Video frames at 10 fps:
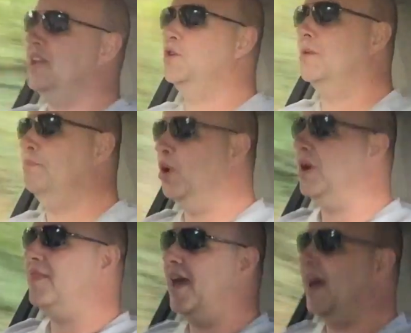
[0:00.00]
in, you can pull
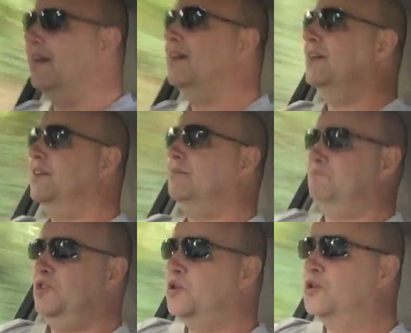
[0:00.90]
in there,
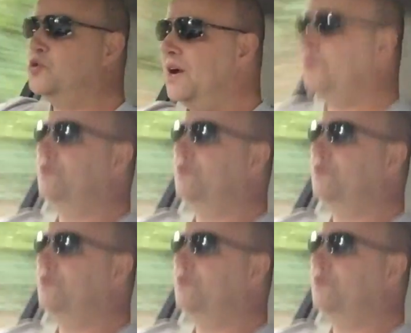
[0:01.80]
you could travel